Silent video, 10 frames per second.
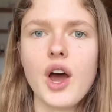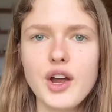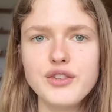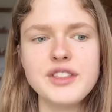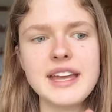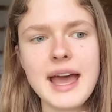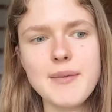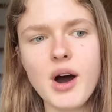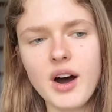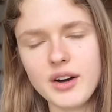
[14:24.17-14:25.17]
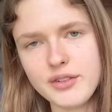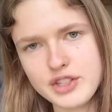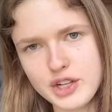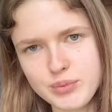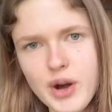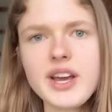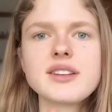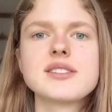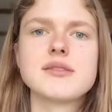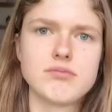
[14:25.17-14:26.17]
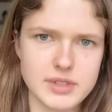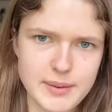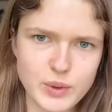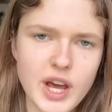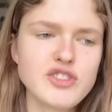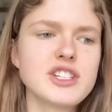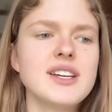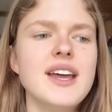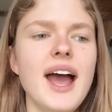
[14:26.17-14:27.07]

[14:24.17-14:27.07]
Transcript: over the MR of the total products times 100,